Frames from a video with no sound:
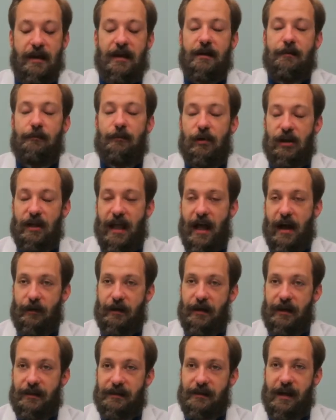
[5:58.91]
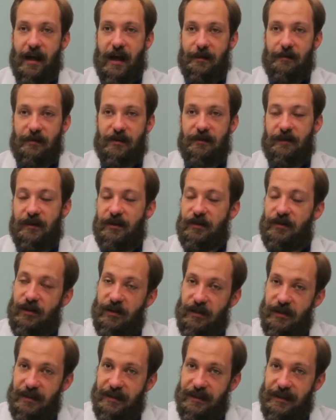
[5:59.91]
pull out in times of
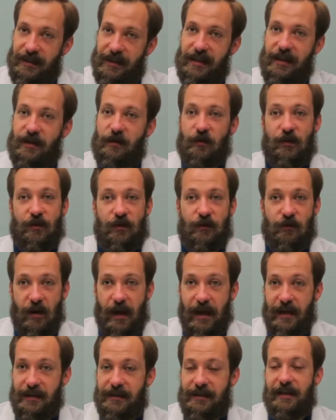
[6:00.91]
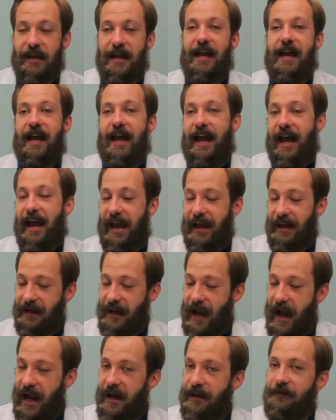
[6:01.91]
uncertainty or stress, and
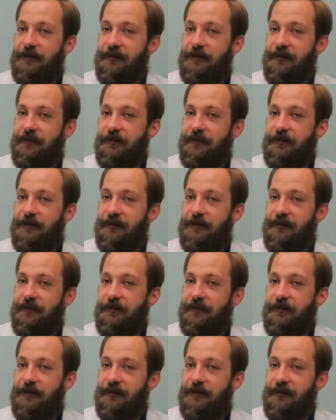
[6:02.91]
kind of